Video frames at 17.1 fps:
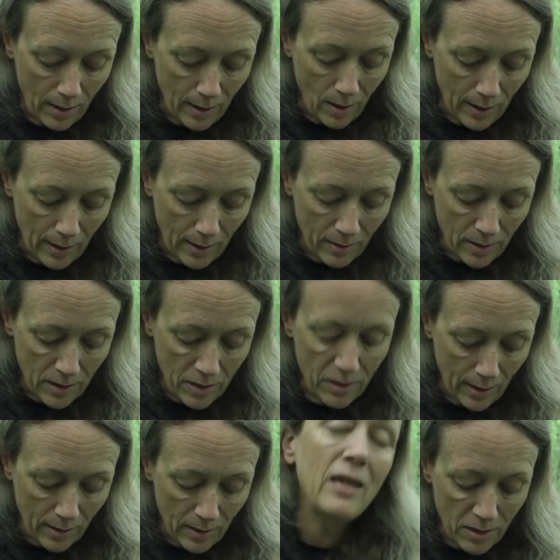And the
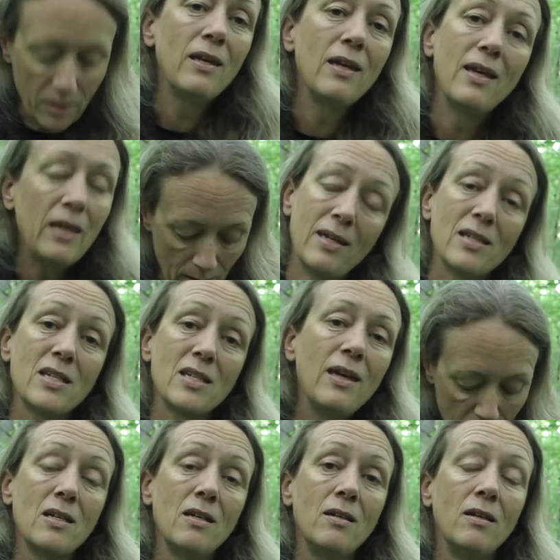thing
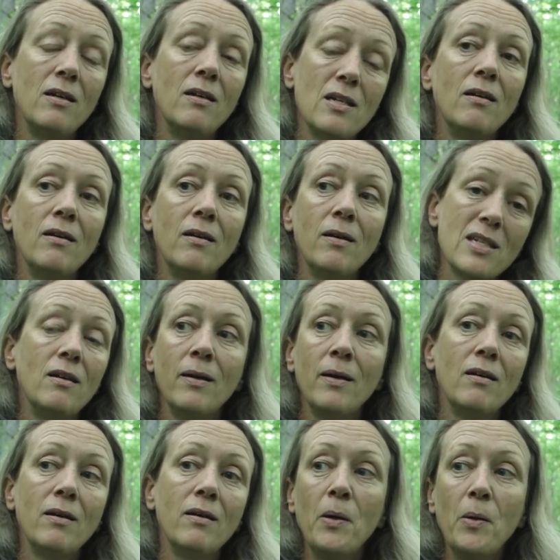is,
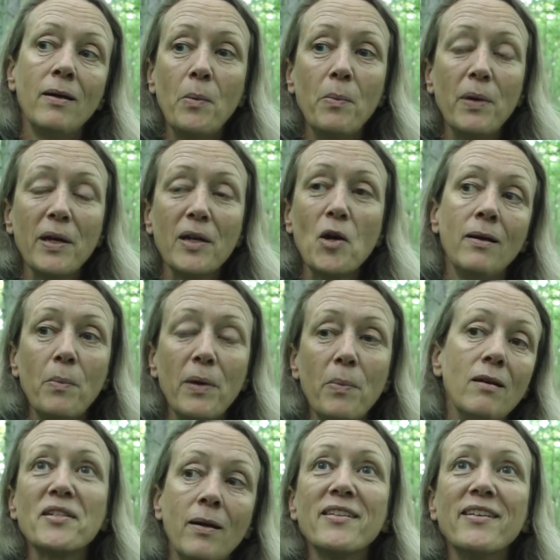
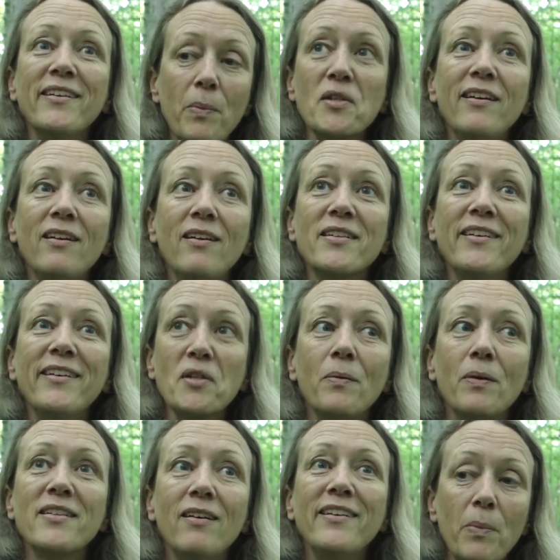because
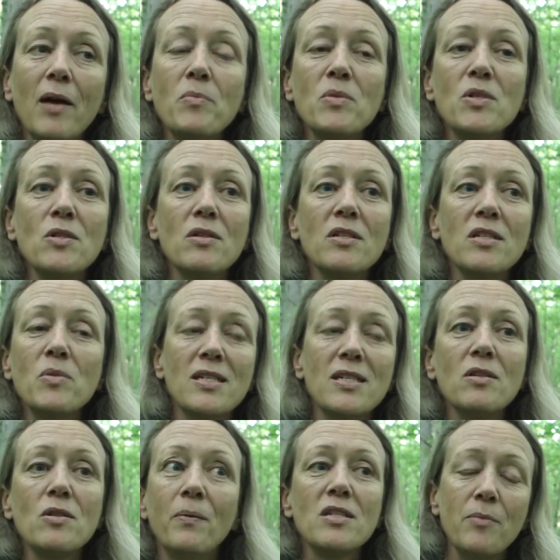when it comes to
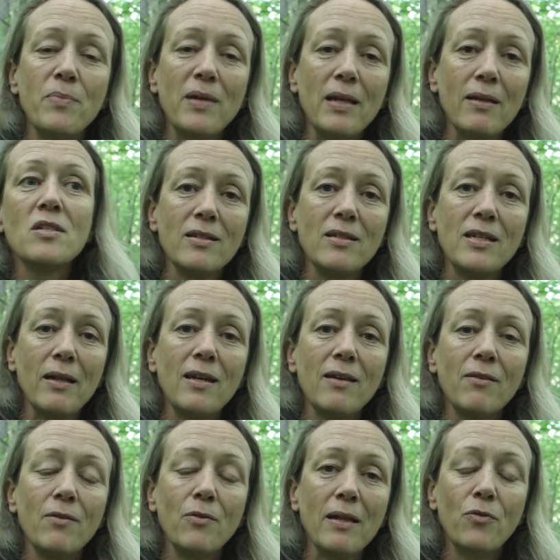sustainability
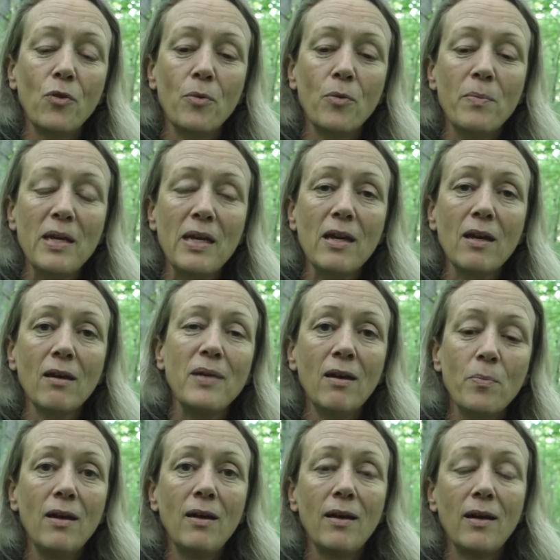for me
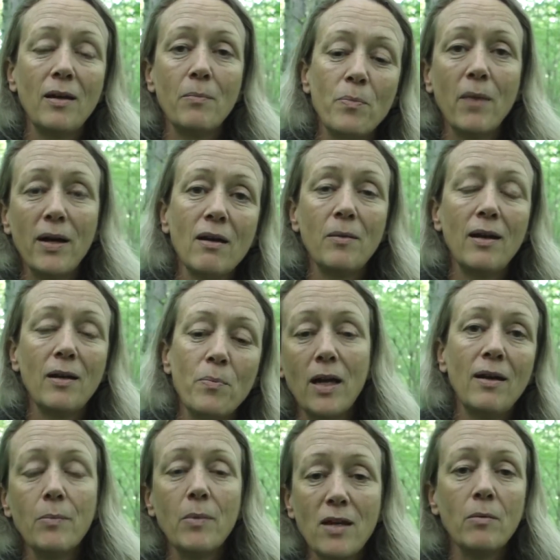and my
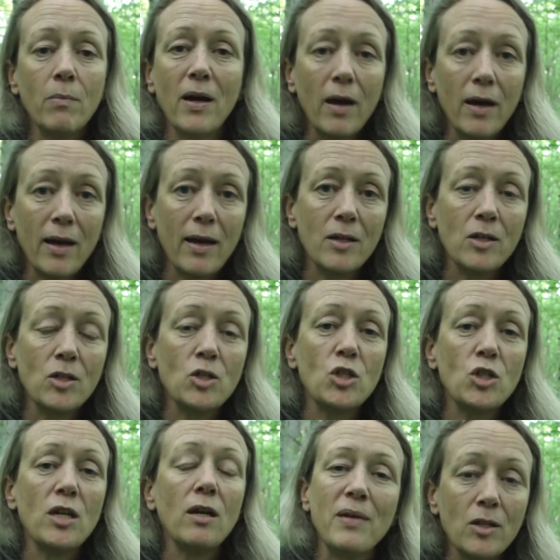time and my
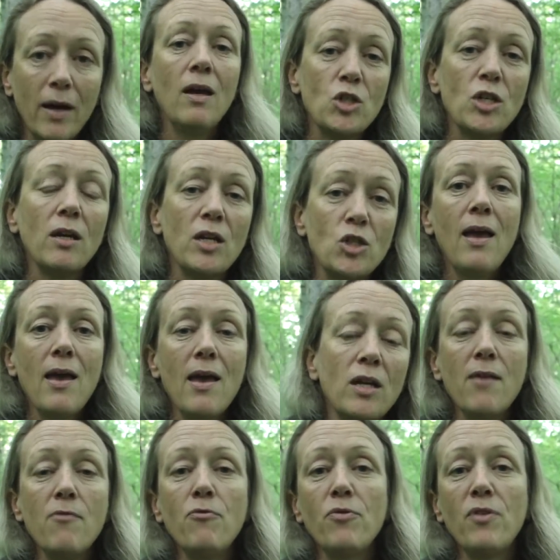energy,
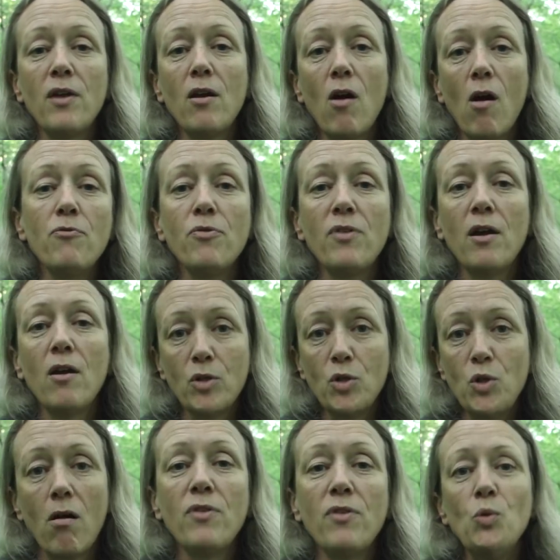if there are
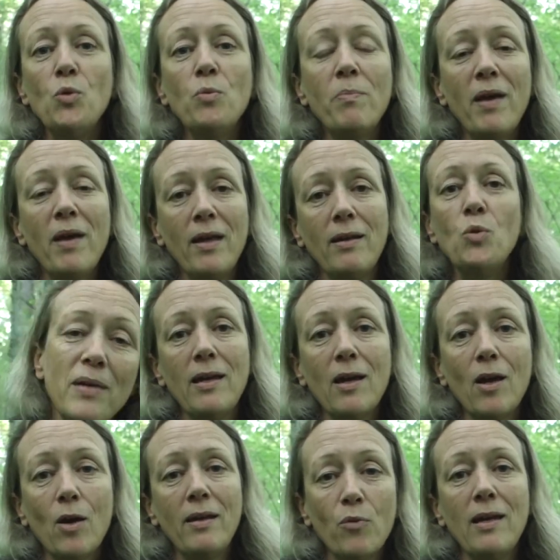too many
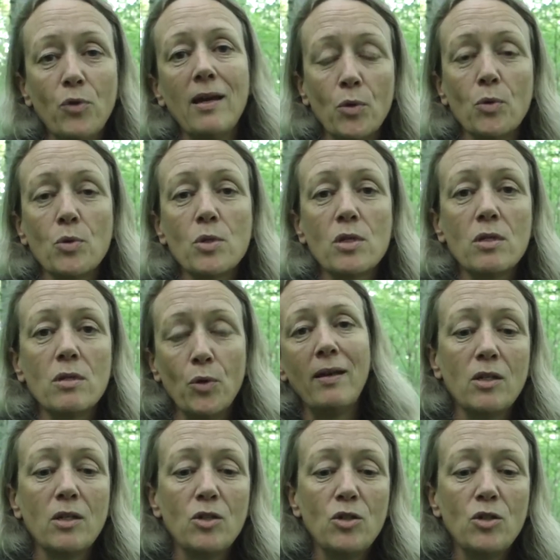of those that